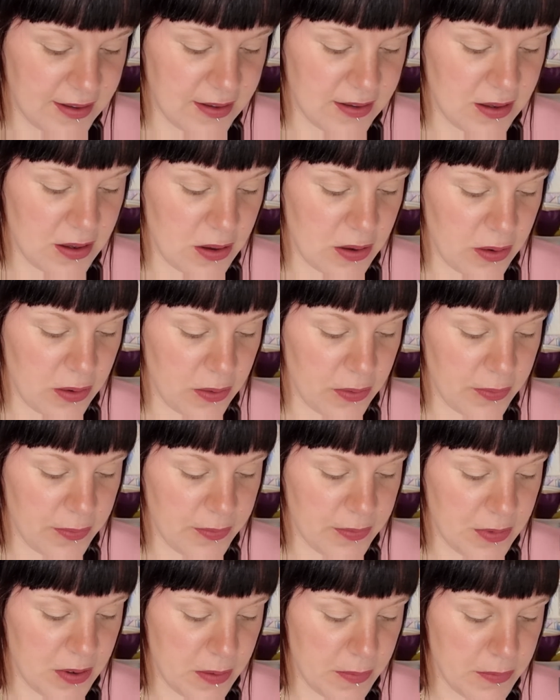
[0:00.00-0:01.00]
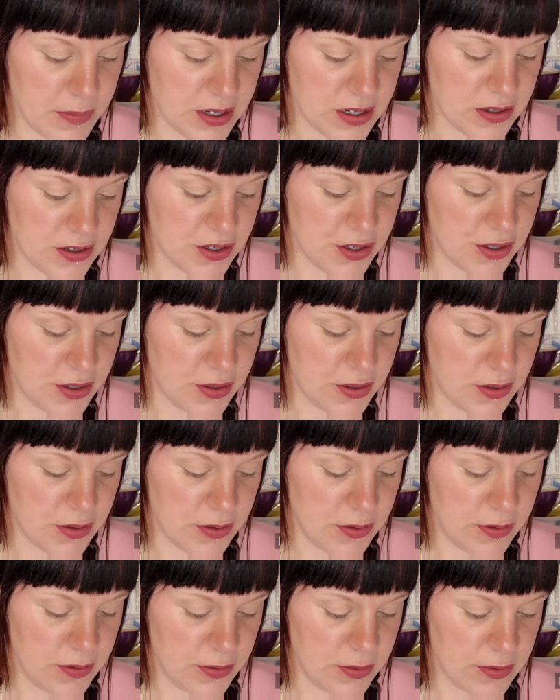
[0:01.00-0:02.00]
So number
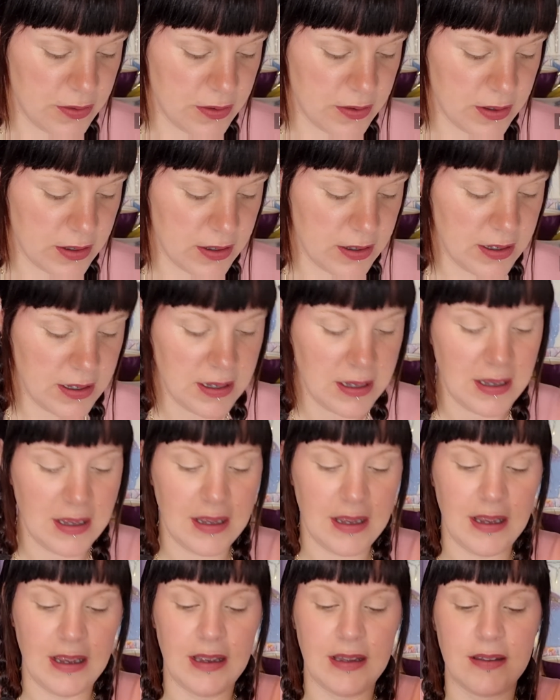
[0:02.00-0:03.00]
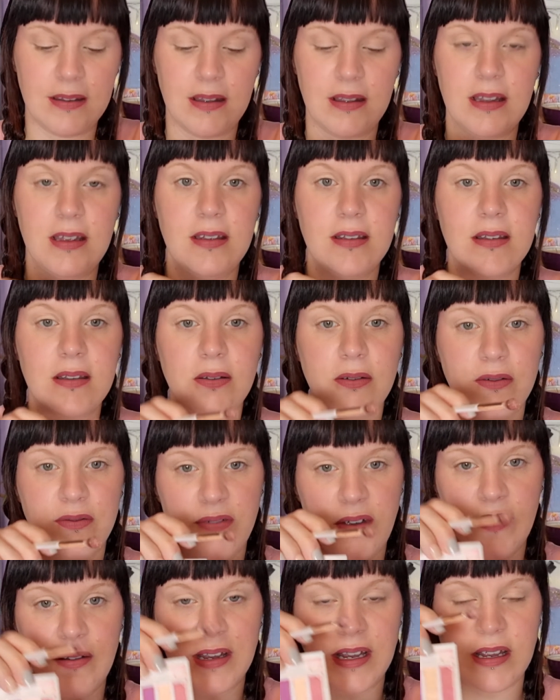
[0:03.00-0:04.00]
2 is this sort of
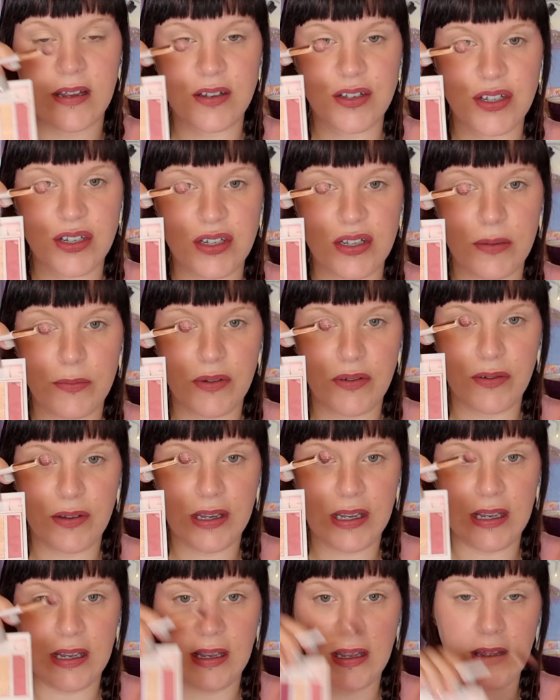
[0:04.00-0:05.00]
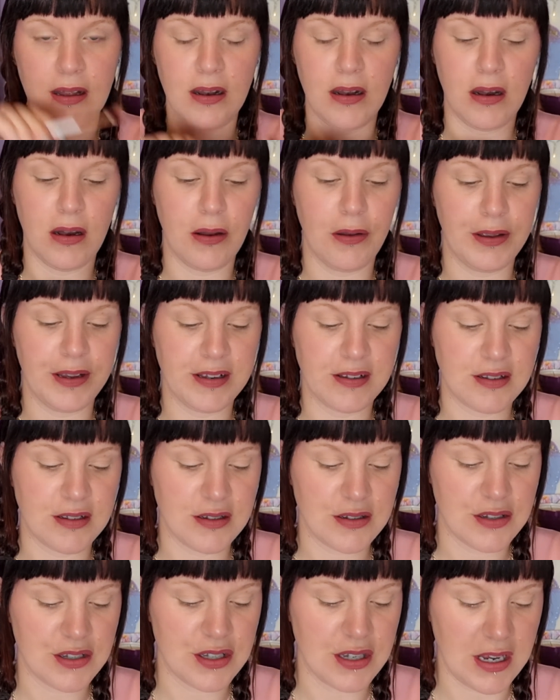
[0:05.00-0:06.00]
very shimmery light
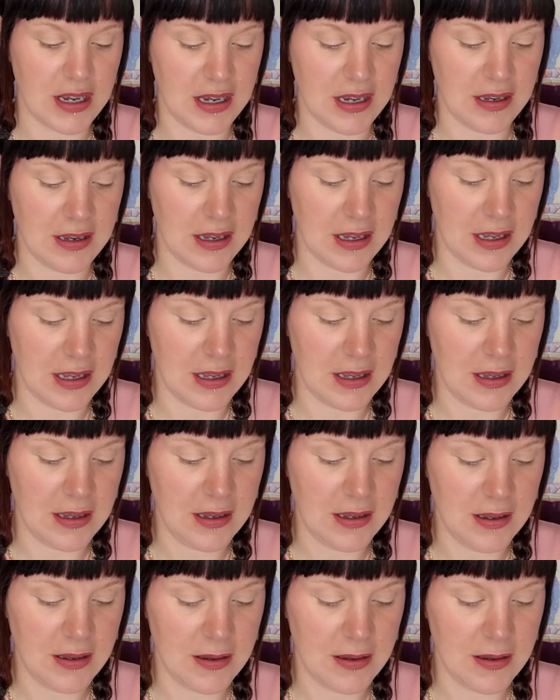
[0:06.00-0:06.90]
shade here.